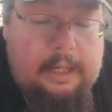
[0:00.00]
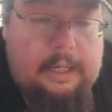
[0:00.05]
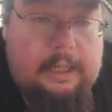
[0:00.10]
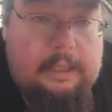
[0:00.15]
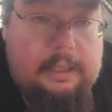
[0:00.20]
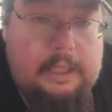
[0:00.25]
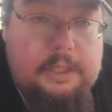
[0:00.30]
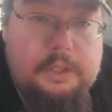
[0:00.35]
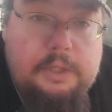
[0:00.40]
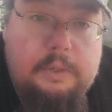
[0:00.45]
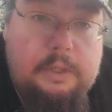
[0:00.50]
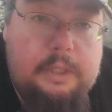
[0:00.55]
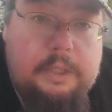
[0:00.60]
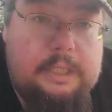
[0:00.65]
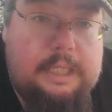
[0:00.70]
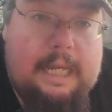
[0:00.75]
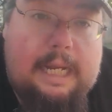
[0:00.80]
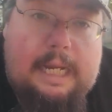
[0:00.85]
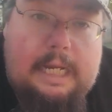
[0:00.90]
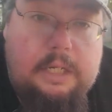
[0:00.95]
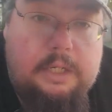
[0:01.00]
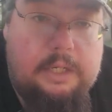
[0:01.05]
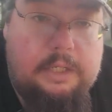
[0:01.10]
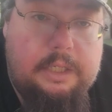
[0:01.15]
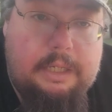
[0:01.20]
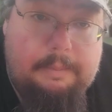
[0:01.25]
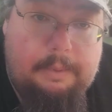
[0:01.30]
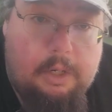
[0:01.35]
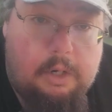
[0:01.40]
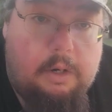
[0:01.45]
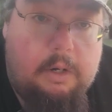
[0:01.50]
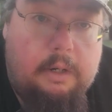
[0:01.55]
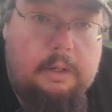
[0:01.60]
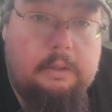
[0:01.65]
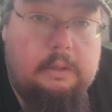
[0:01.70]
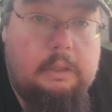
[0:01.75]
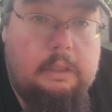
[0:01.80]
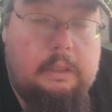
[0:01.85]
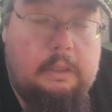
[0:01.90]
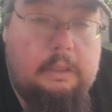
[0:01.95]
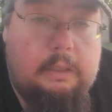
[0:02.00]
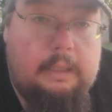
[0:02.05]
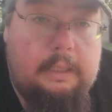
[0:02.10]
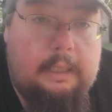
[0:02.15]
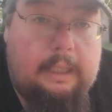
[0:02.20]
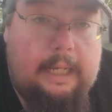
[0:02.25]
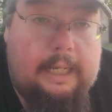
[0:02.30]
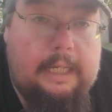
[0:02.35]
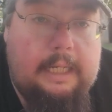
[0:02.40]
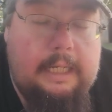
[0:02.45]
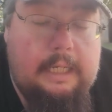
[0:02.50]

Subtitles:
This dude is the Asian Jimmy Hart. Like,